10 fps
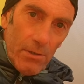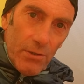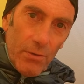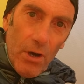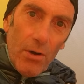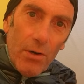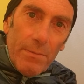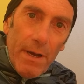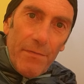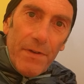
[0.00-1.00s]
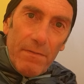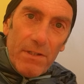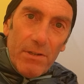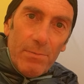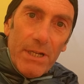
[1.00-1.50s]
So now on to my favourite
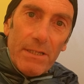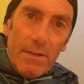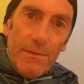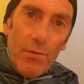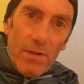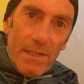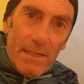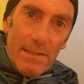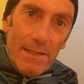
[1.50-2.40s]
subject in a four season